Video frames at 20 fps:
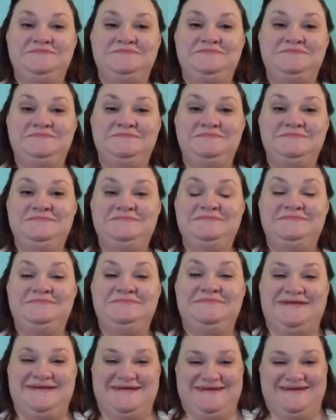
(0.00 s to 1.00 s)

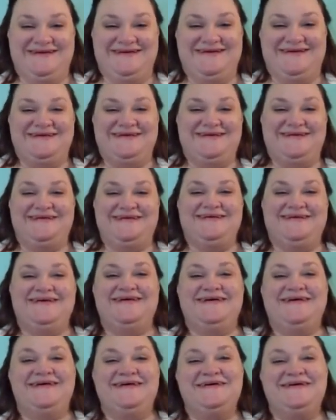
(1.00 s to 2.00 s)

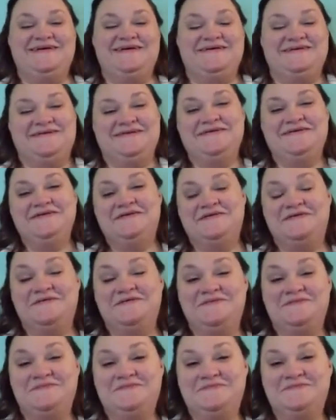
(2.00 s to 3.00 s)

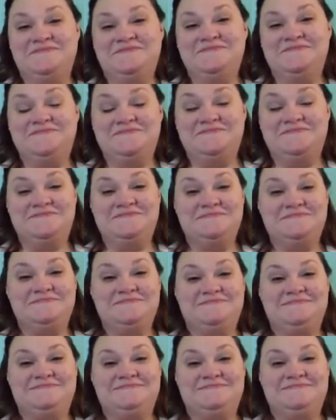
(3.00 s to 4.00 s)

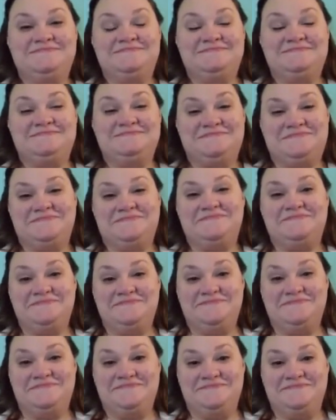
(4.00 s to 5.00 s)

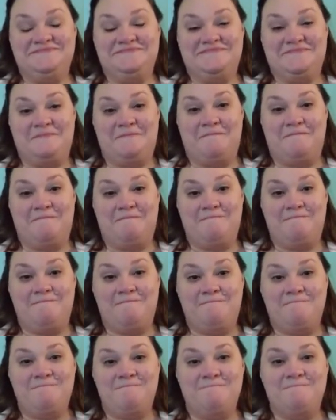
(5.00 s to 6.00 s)

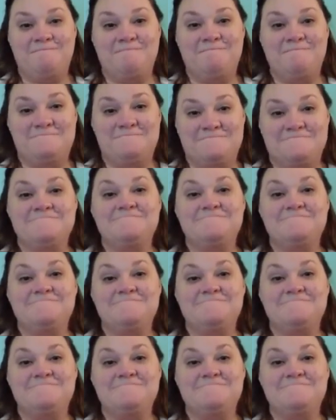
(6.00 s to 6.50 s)
(not speaking)